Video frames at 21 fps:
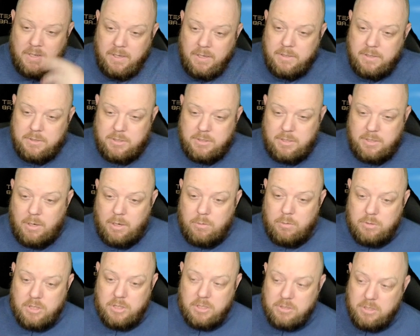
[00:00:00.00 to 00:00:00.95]
It's not
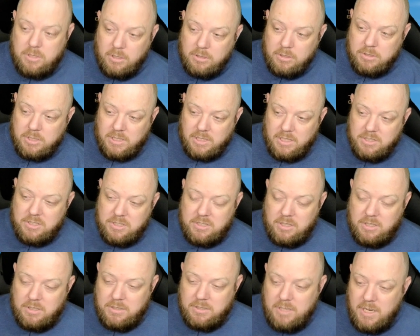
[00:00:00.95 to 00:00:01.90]
just us against the
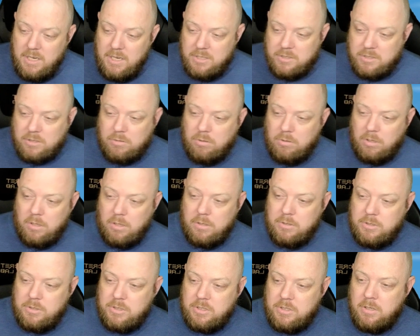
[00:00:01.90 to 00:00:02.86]
dest
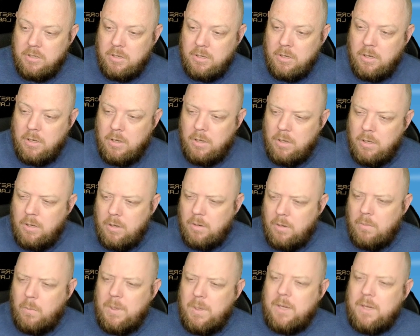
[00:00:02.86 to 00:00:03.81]
cruds.
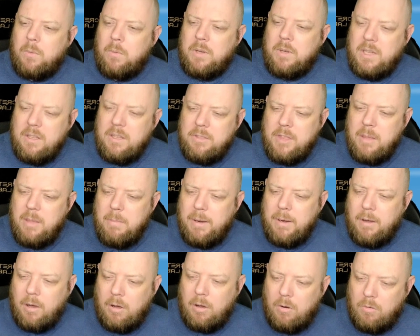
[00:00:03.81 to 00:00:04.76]
We don't need them at
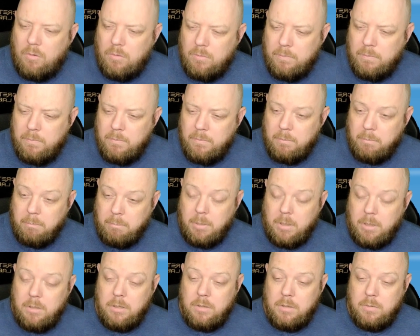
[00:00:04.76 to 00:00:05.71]
all,
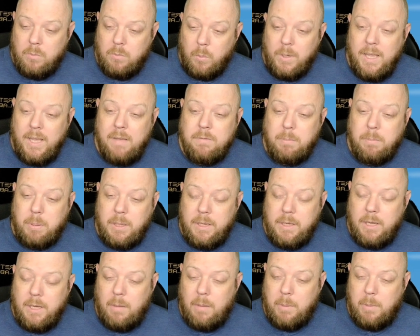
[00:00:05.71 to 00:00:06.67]
but we have to play
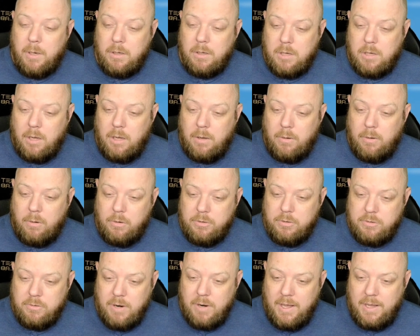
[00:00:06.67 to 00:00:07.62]
our cards
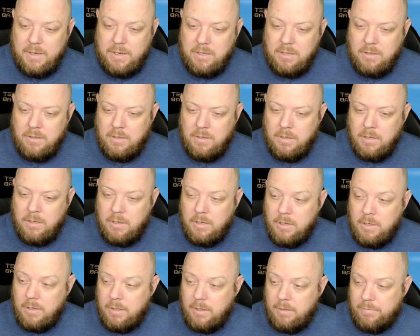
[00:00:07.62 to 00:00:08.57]
right.
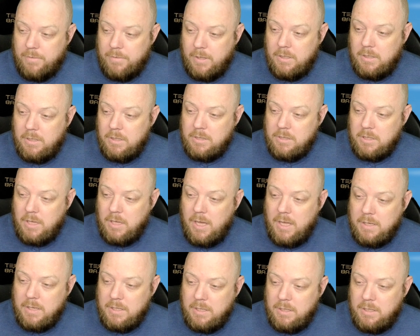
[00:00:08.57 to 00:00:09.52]
If they get the
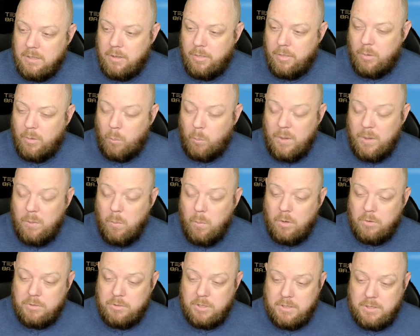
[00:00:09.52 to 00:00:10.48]
idea that we
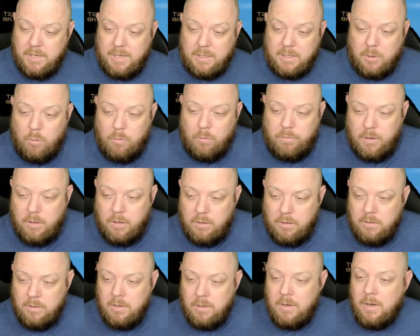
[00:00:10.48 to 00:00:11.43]
want to take over,
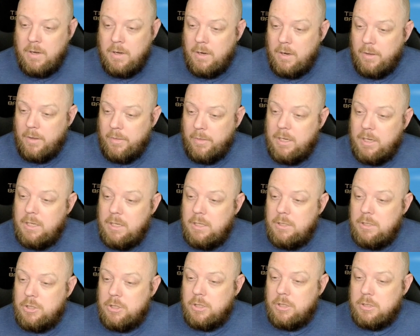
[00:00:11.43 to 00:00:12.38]
they
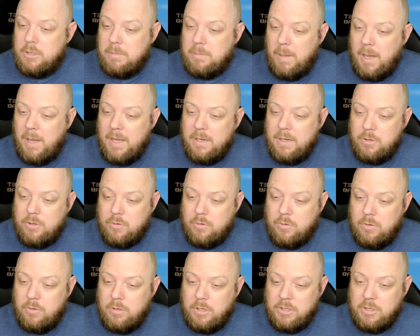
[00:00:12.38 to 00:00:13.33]
just might
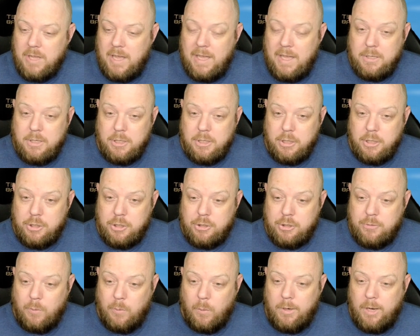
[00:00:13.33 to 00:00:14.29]
decide to
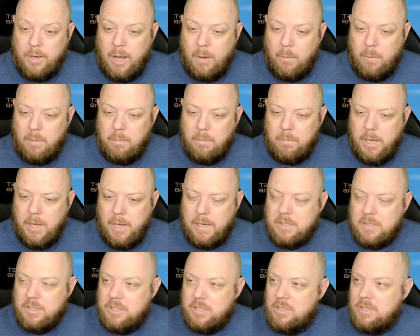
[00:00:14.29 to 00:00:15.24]
destroy our
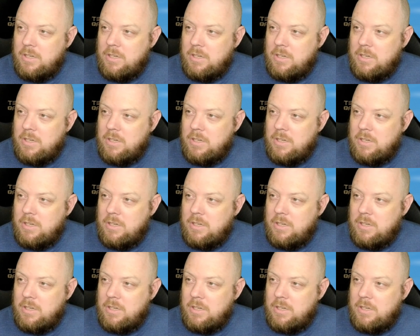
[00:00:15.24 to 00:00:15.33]
mechs.